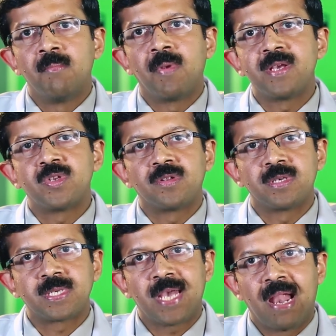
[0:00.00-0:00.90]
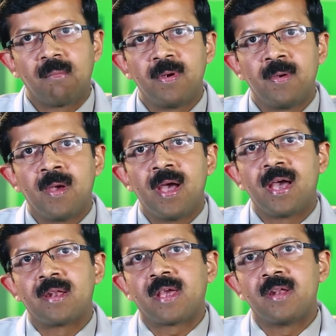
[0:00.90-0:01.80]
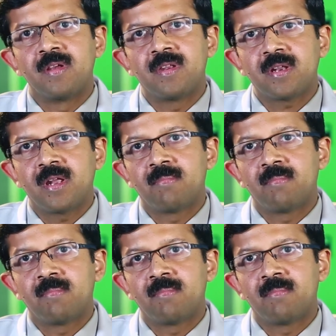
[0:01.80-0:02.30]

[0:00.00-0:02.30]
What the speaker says: placed on the scalp and can detect